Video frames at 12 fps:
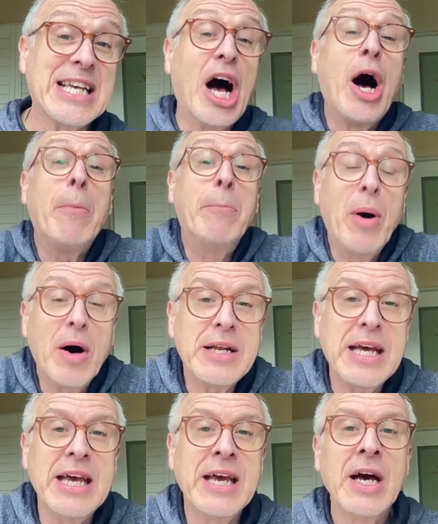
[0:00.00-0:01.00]
our
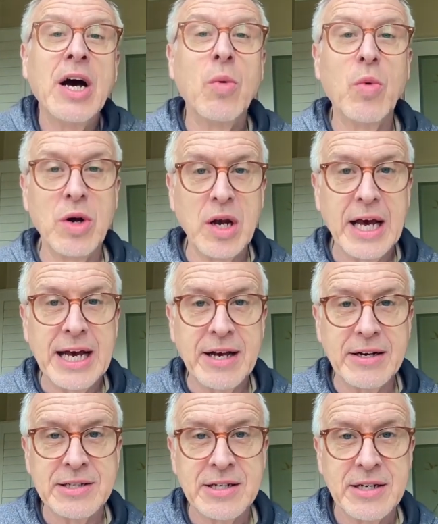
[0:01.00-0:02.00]
body would like
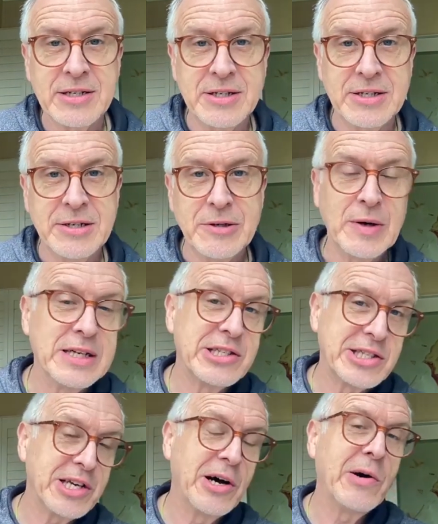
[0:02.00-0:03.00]
us to do. And
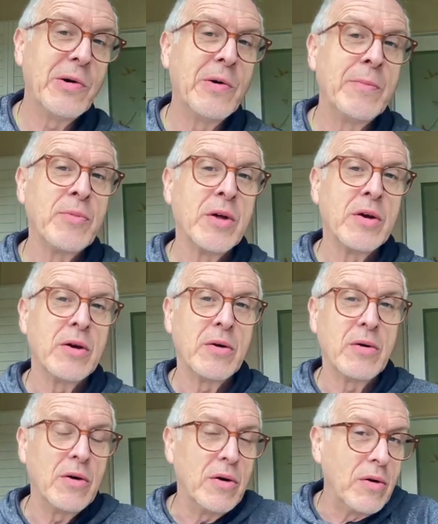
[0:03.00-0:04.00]
so
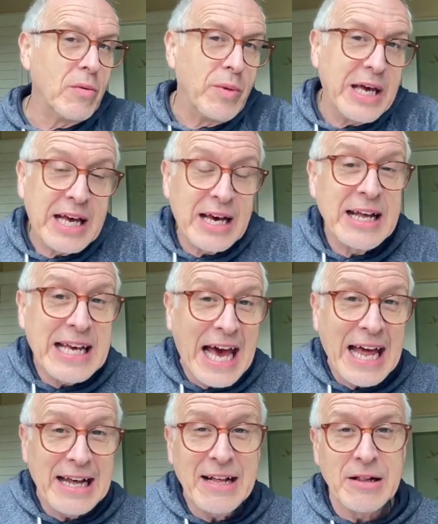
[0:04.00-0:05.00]
we can
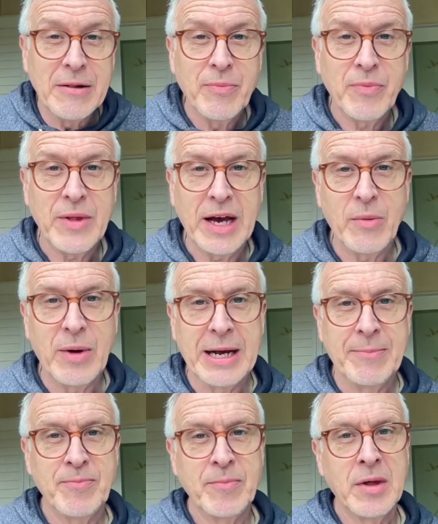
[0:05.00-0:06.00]
get ill that way.
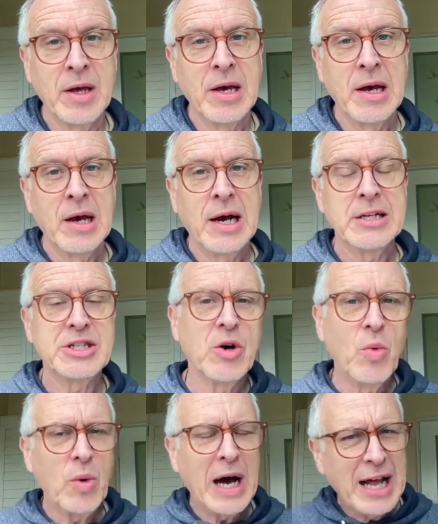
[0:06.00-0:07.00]
And
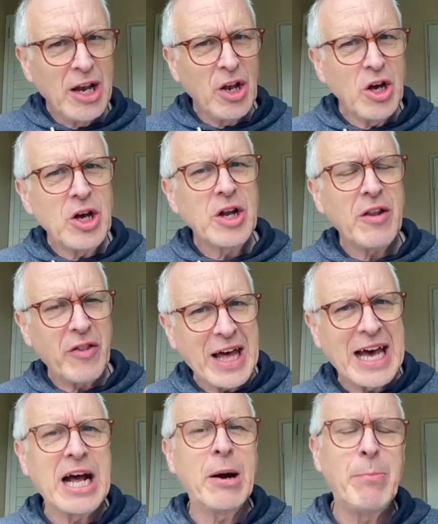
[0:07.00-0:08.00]
so I learned
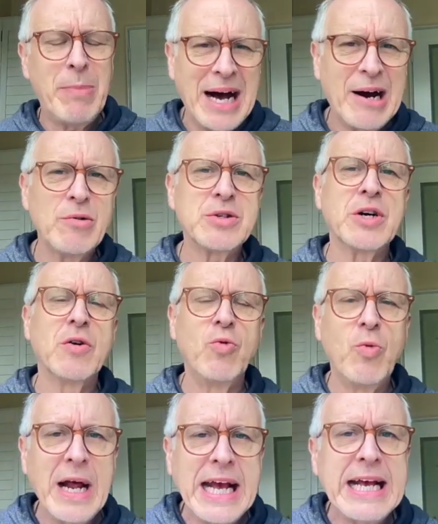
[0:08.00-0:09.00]
that about
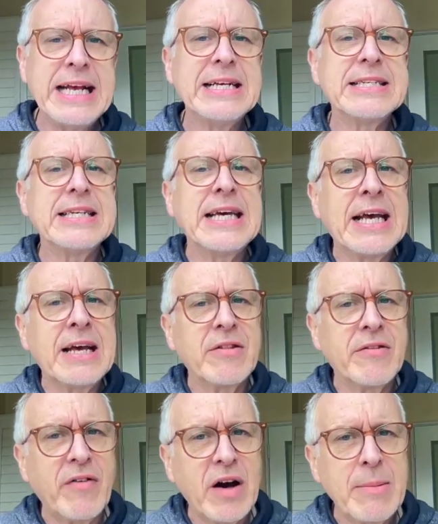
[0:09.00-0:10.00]
raising
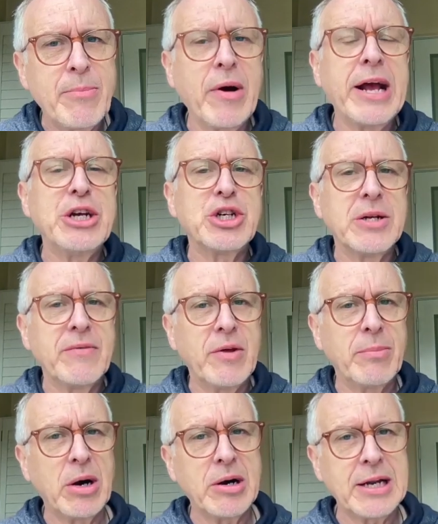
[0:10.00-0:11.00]
the vibration of
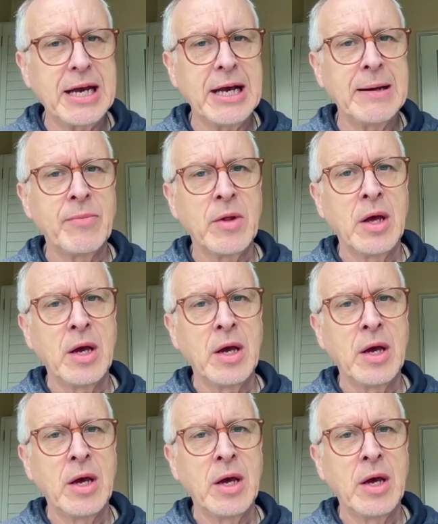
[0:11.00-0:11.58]
the body